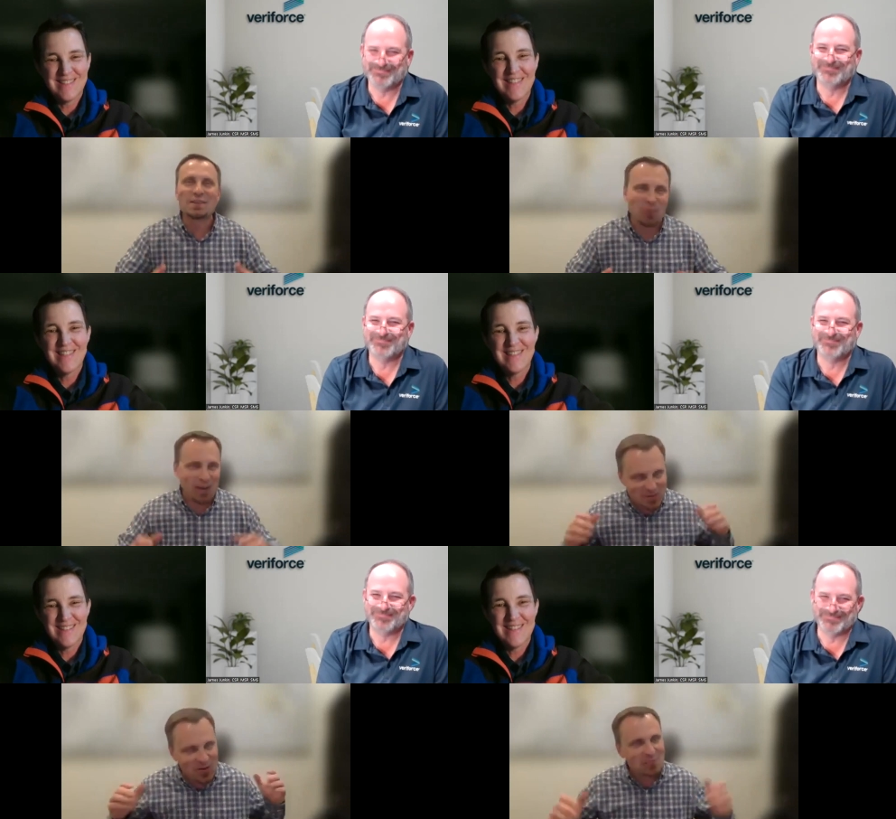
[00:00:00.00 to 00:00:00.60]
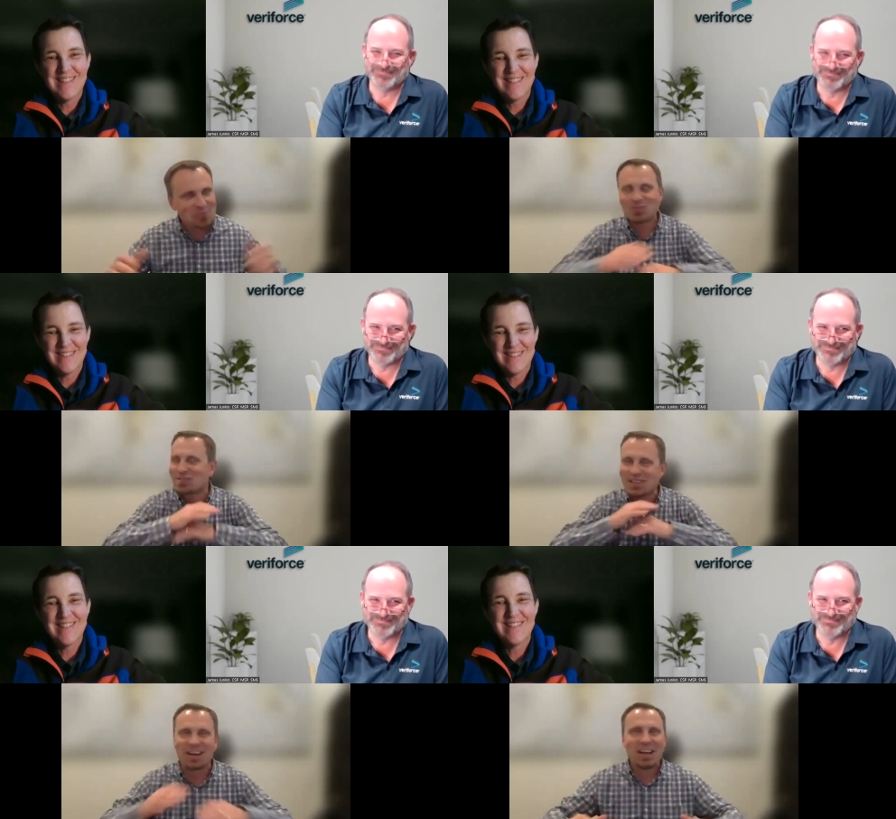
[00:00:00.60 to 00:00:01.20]
Speaker 1: break. Sorry, it was just
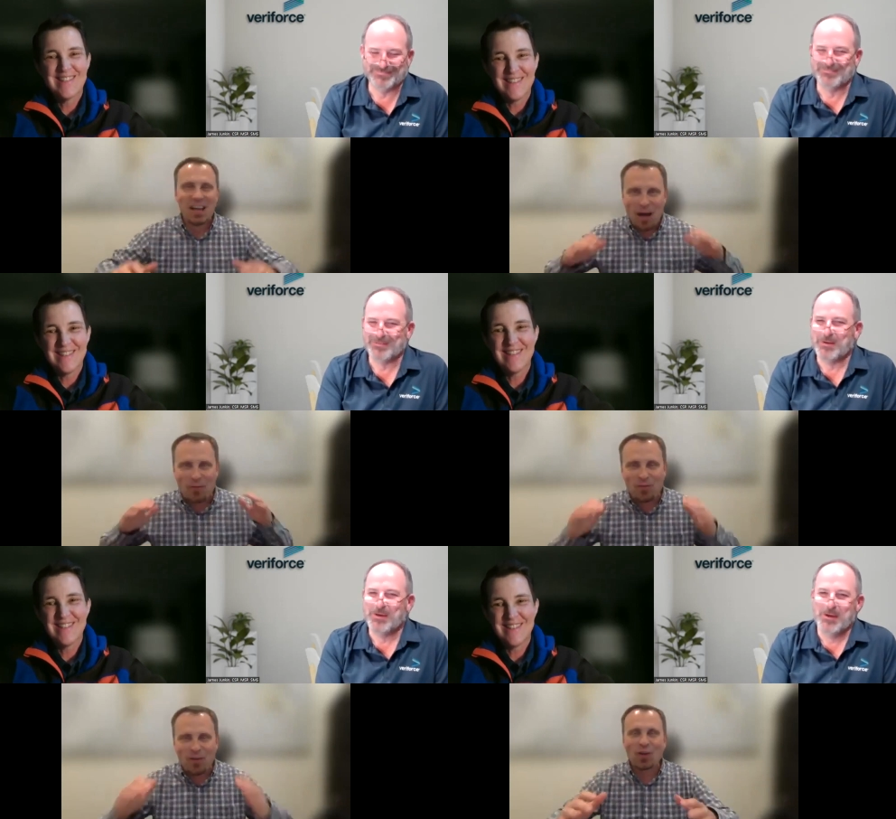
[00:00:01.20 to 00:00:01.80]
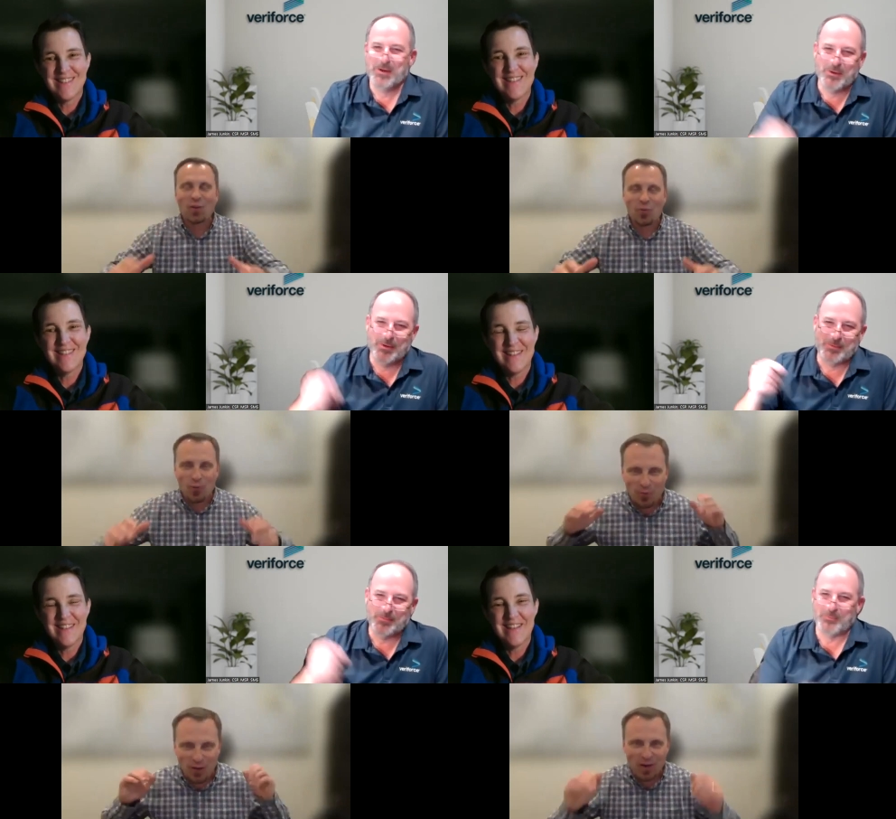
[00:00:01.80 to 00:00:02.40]
a a very cool,
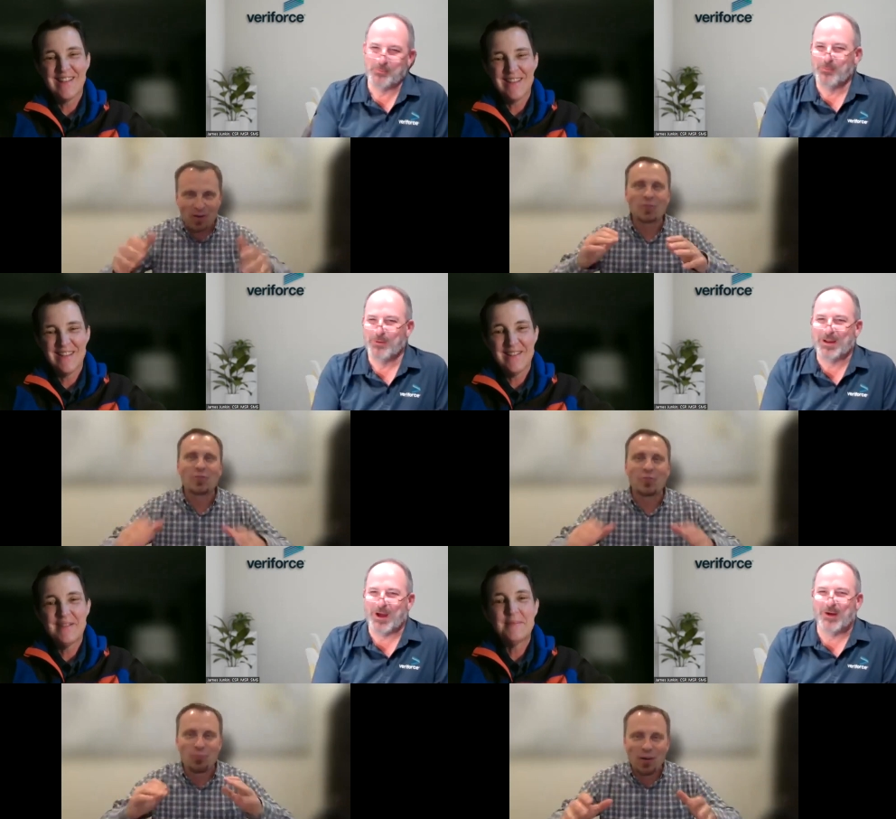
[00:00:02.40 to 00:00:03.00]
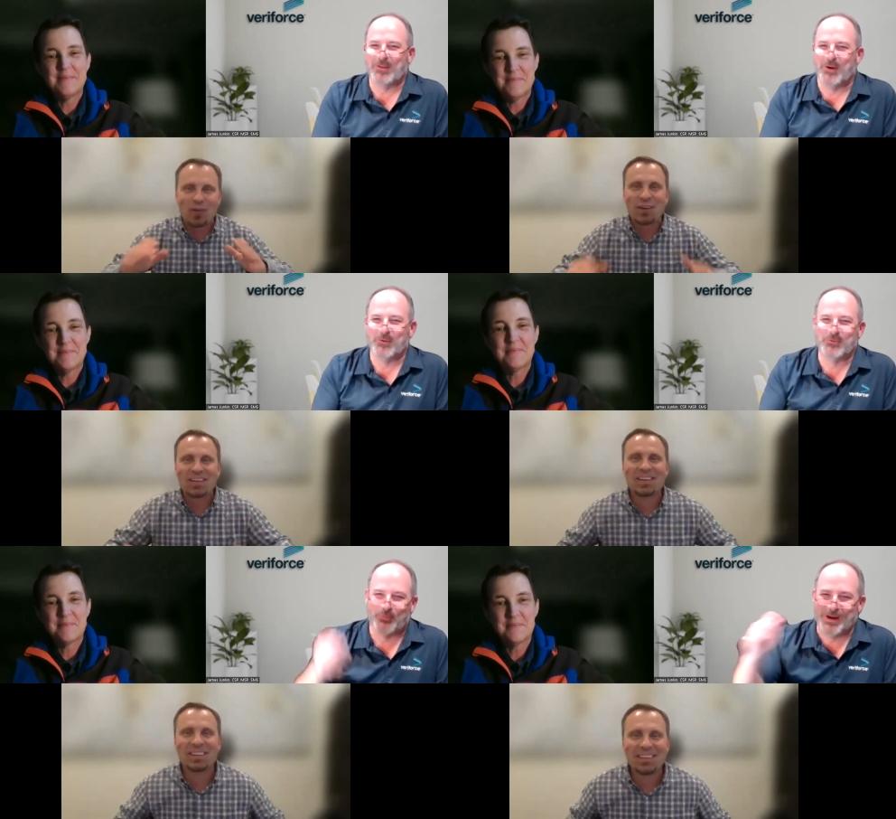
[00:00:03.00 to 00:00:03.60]
very. We
Speaker 2: call real,
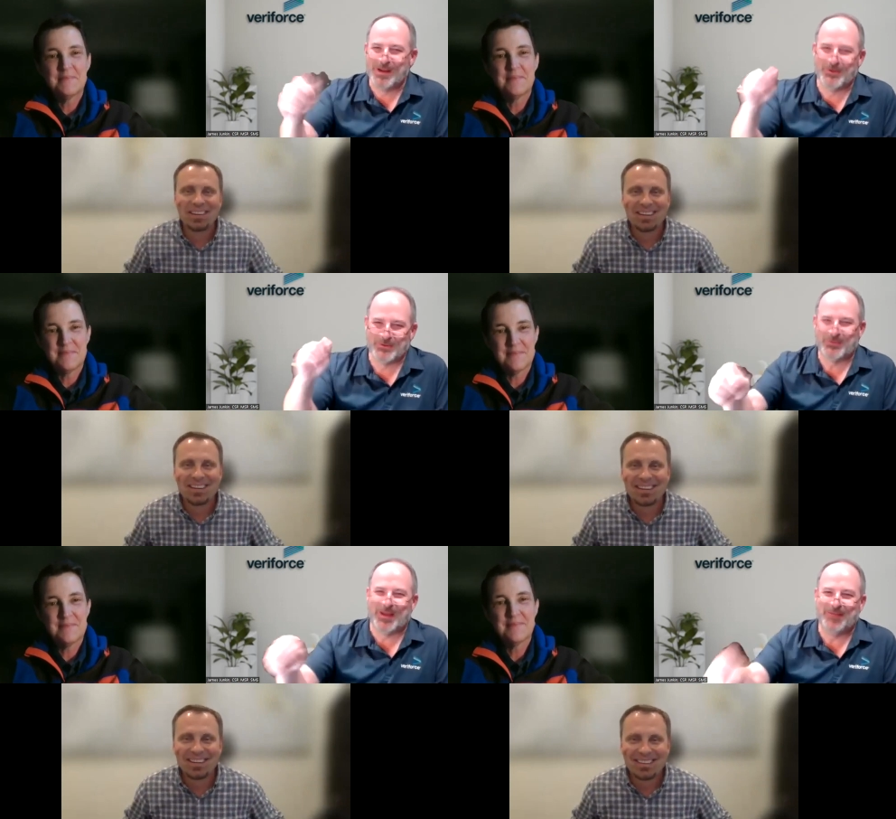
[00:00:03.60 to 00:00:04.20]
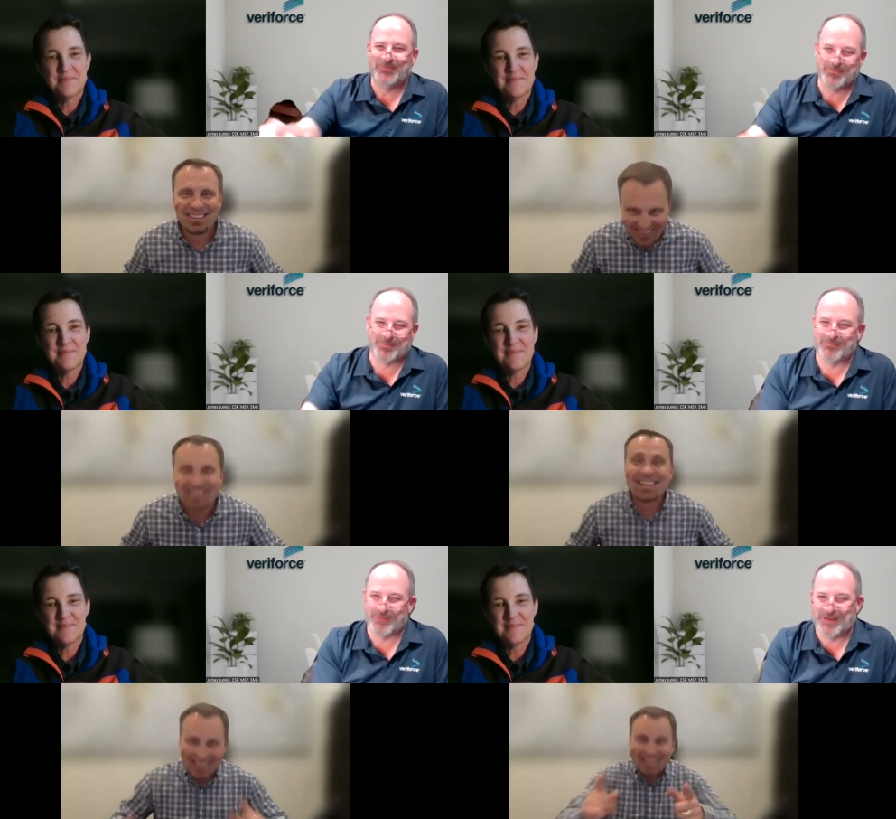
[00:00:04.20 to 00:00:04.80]
those real safety
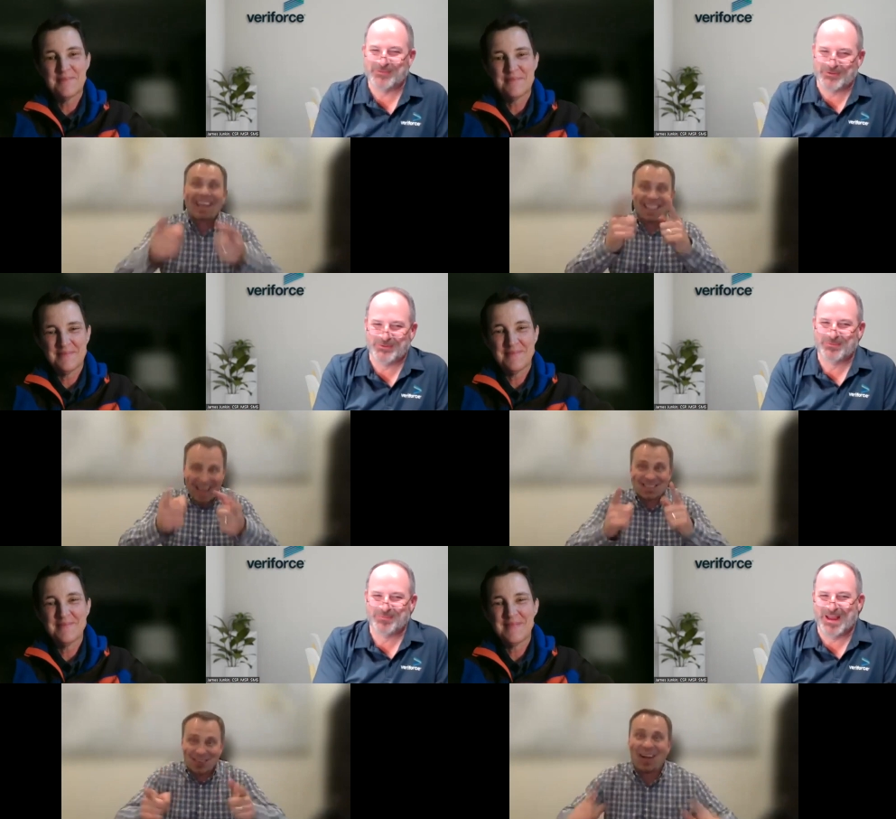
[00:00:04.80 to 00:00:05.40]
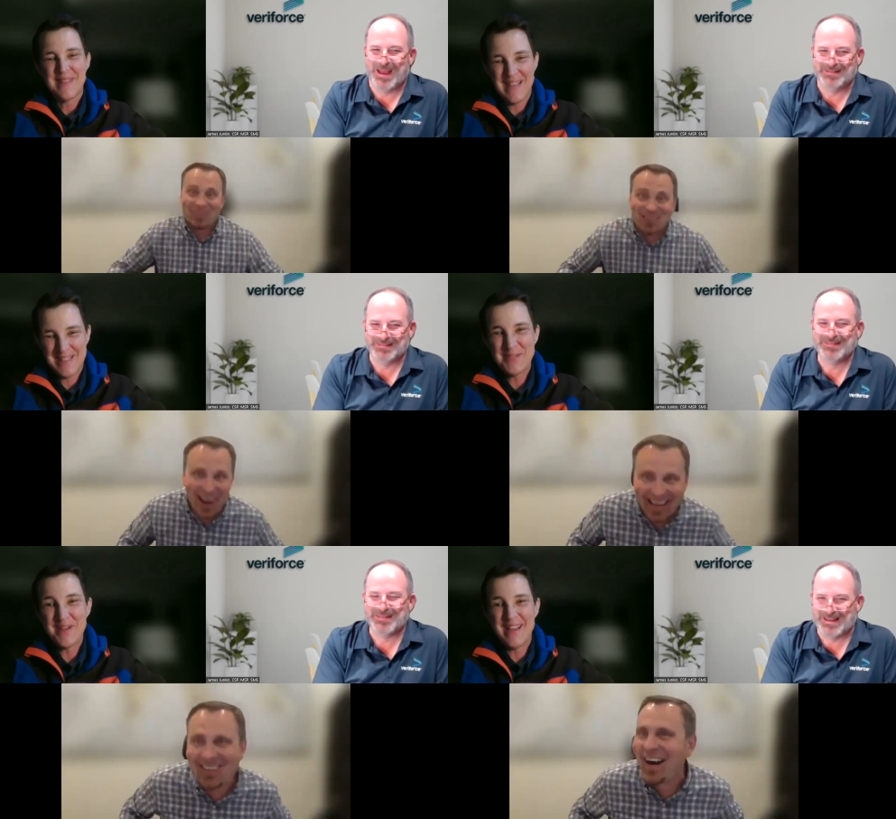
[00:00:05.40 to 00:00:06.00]
professionals. That's what man. I'm
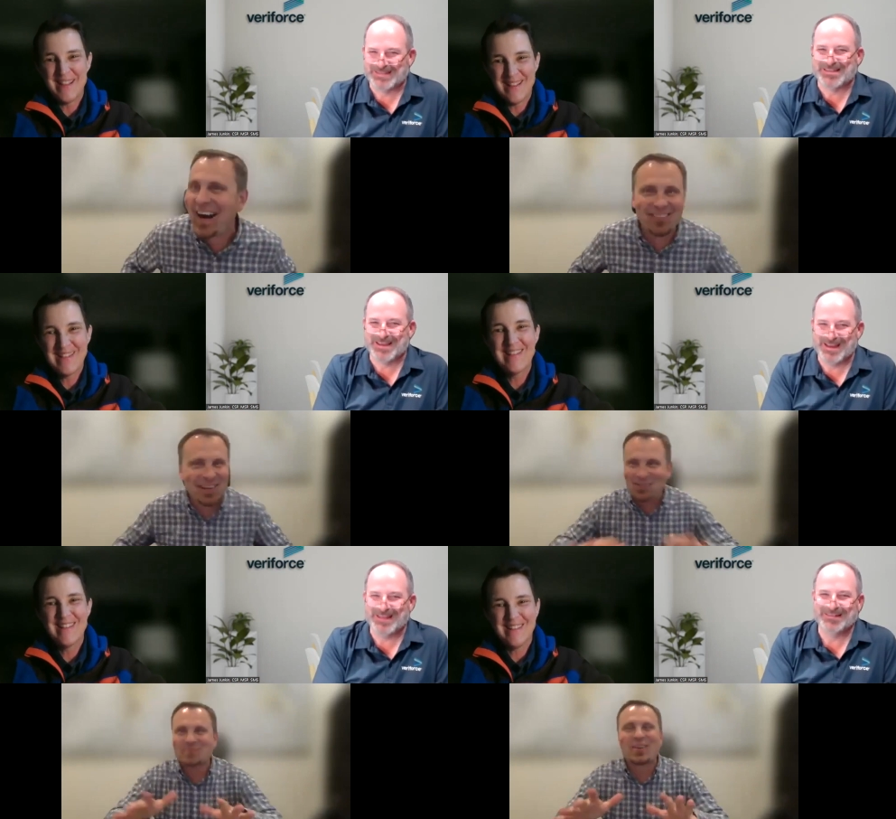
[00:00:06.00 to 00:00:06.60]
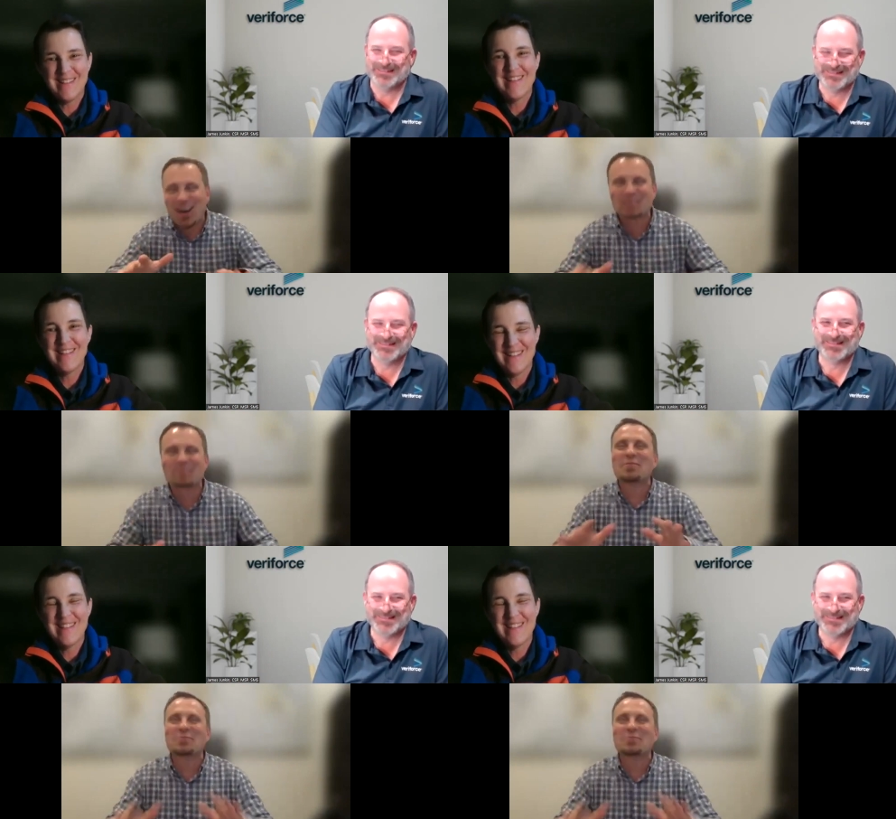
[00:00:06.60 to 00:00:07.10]
talking about. That's I mean, it. it. was
Speaker 1: awesome. It was